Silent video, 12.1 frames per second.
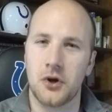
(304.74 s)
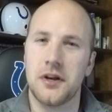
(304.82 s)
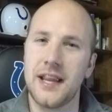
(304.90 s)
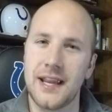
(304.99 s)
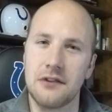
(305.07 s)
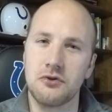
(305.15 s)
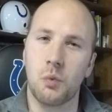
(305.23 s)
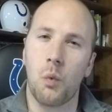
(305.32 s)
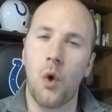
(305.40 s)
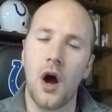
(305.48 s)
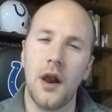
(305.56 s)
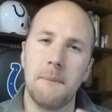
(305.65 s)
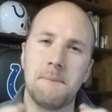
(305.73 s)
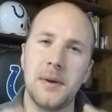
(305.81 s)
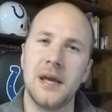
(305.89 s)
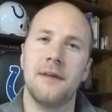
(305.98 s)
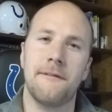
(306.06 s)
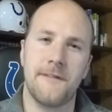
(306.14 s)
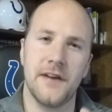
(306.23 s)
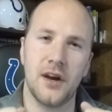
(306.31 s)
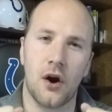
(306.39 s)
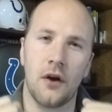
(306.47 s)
needs. What benefit